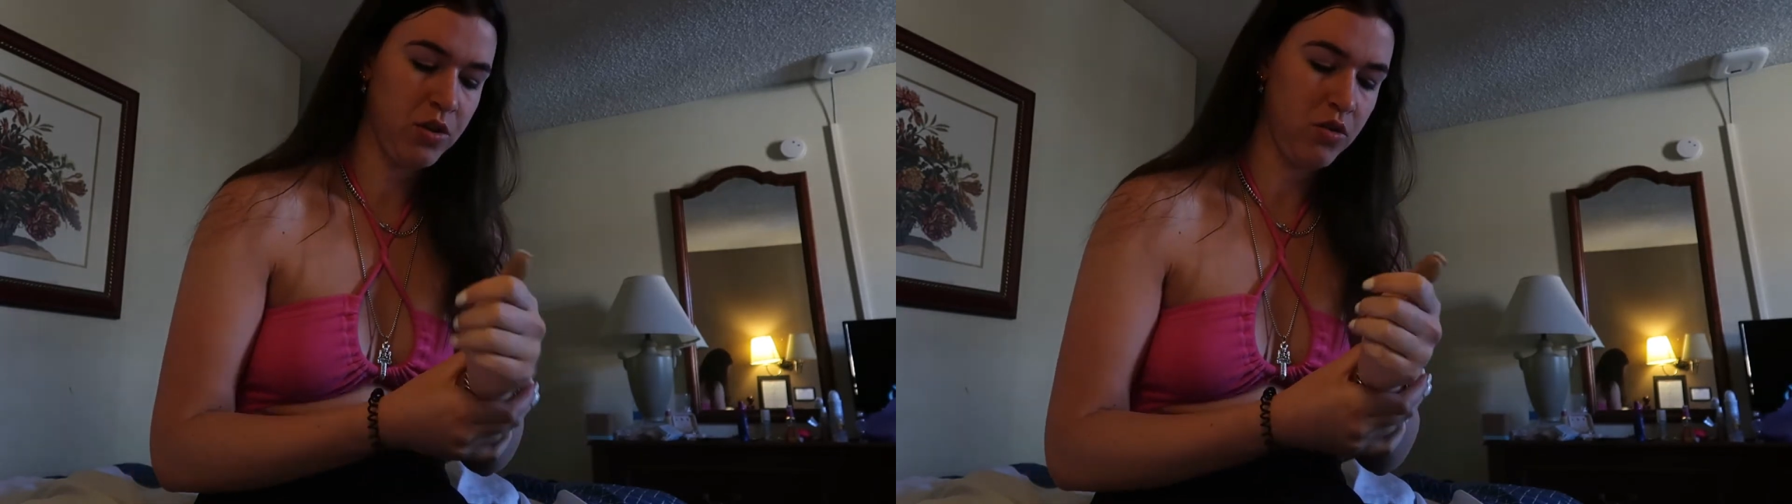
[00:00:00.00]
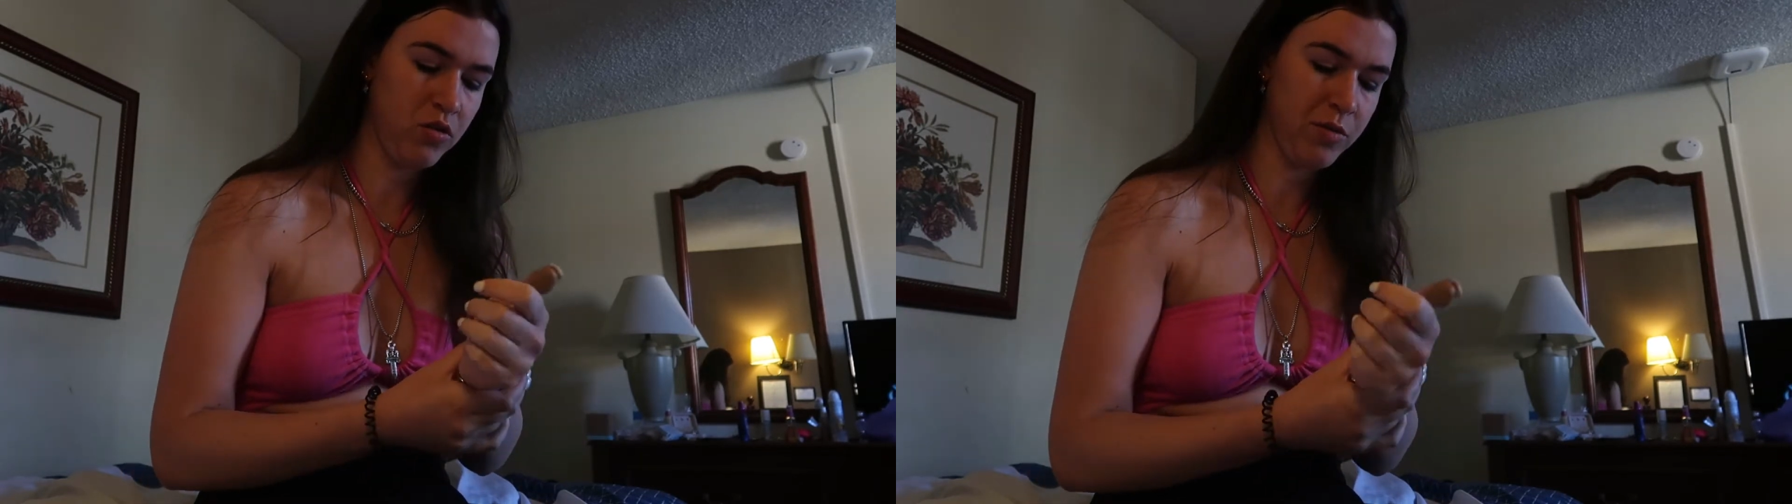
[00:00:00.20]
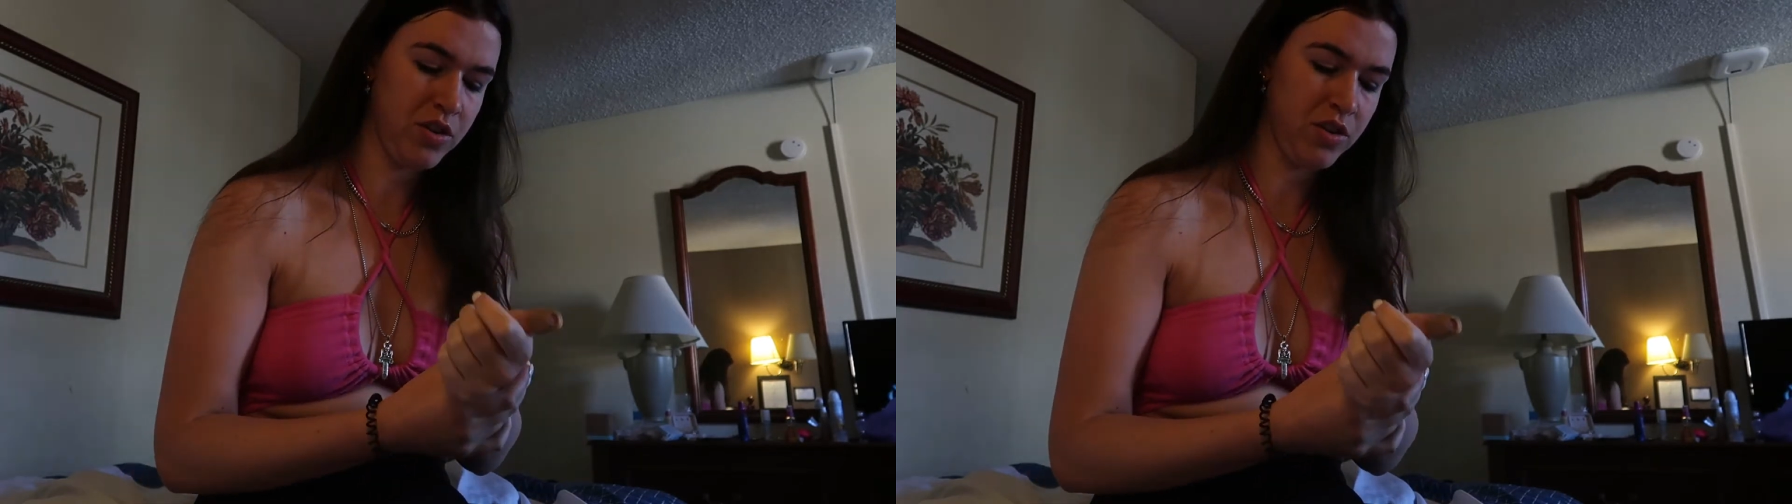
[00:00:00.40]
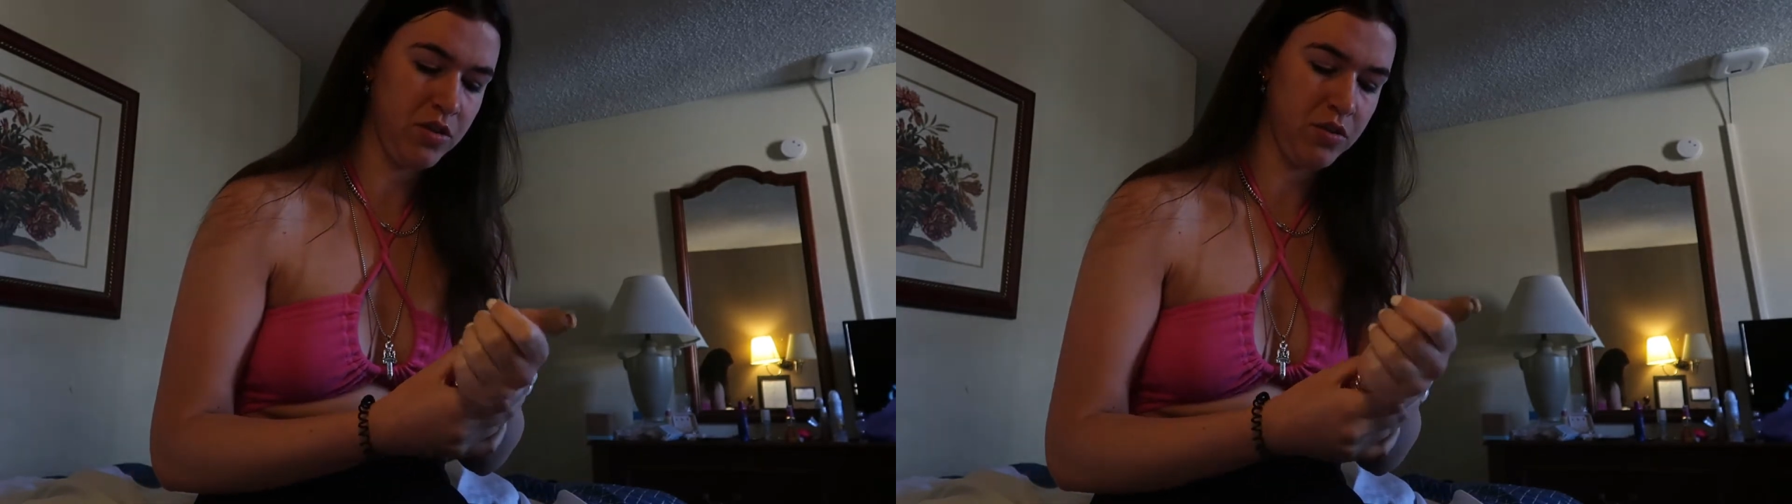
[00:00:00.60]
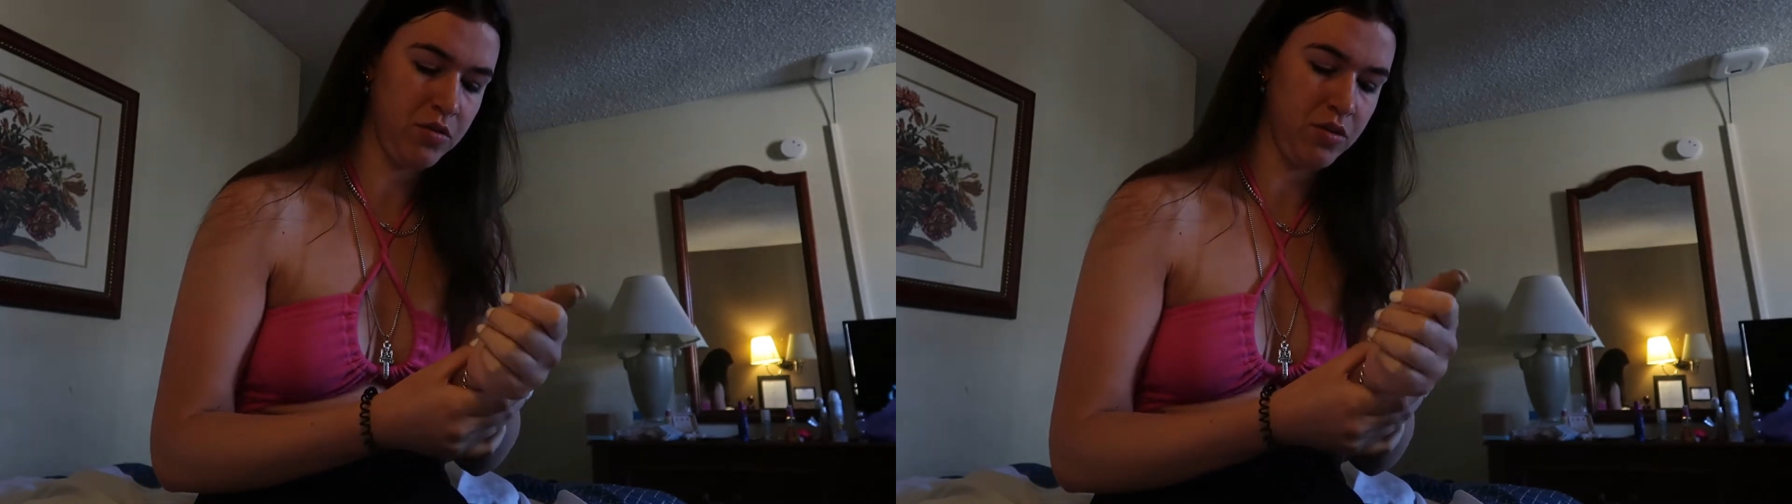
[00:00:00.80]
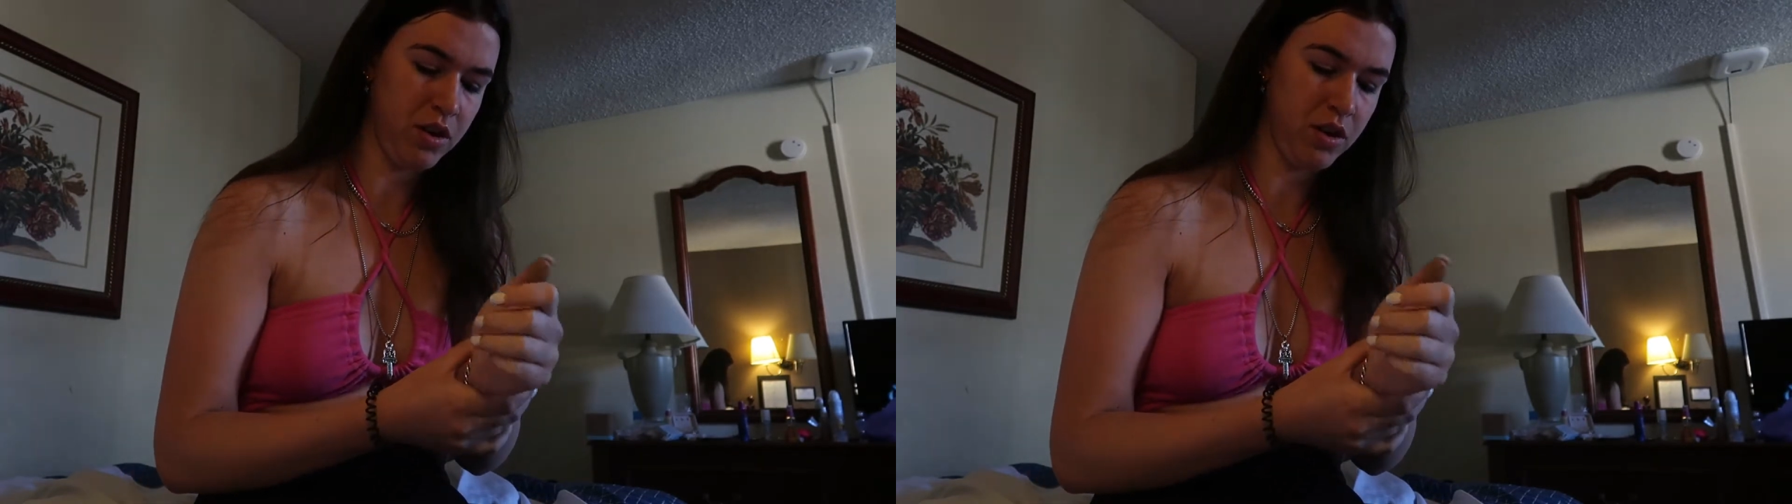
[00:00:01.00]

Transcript: an Uber to